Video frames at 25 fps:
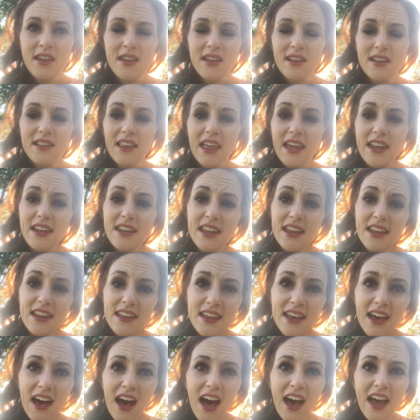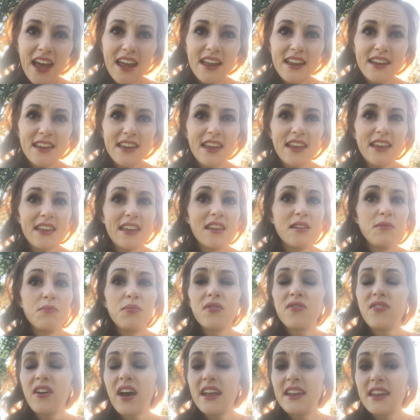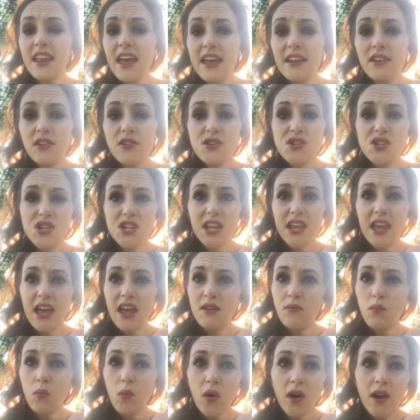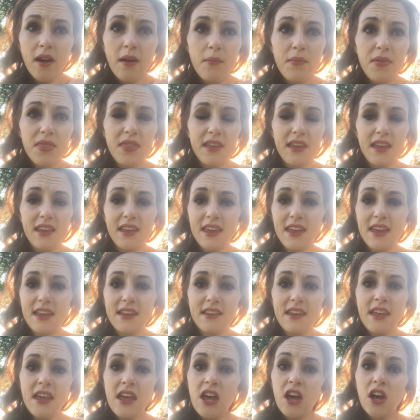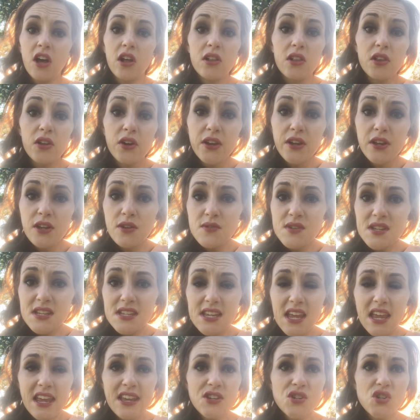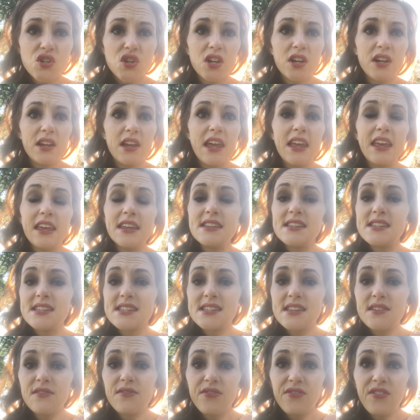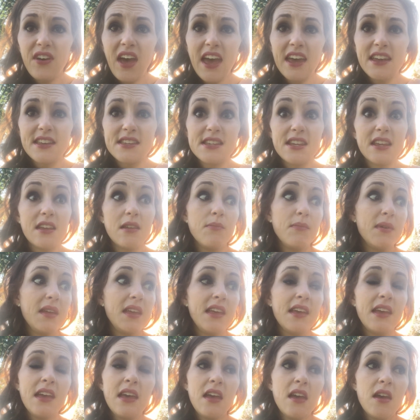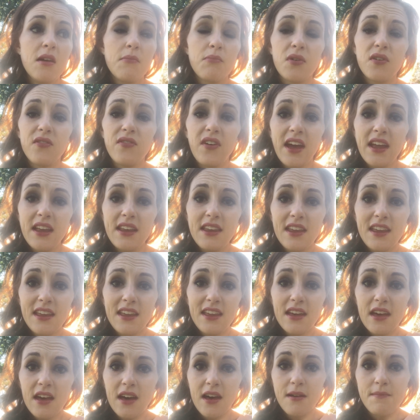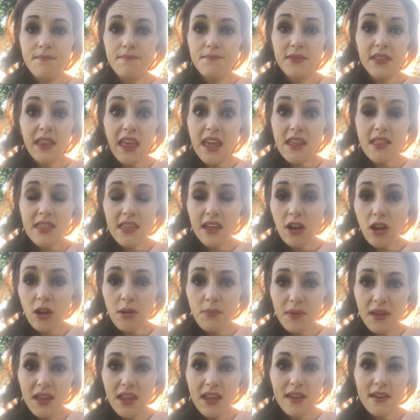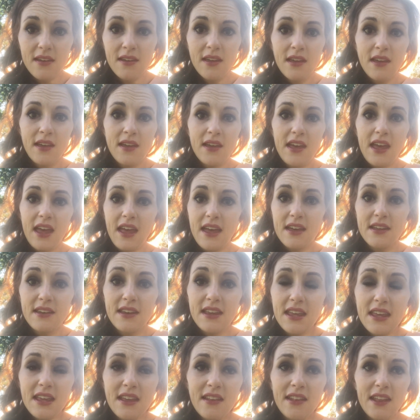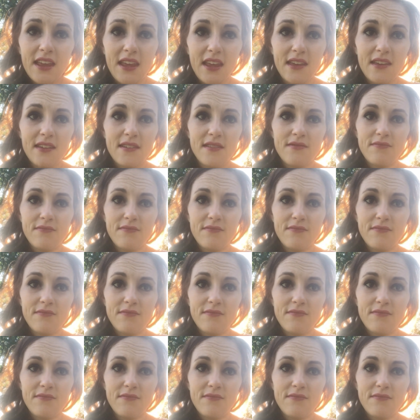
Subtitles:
Light can guide, it can provide energy and warmth, it can alert you to danger, it can disinfect, it can be providing light therapy and healing.